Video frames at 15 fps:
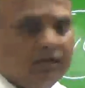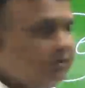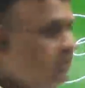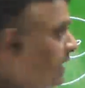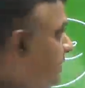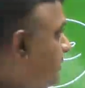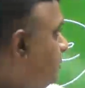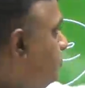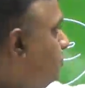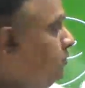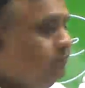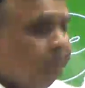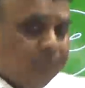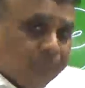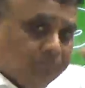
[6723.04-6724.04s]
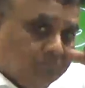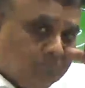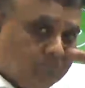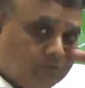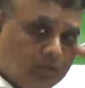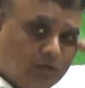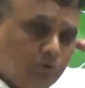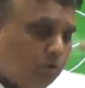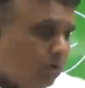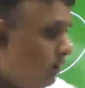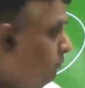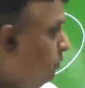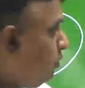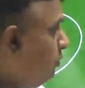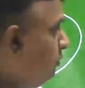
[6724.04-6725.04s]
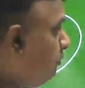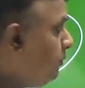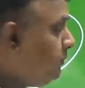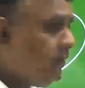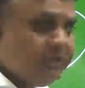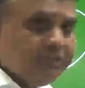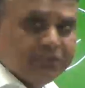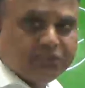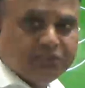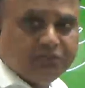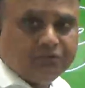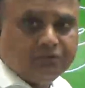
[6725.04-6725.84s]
thanks to the local mobilization,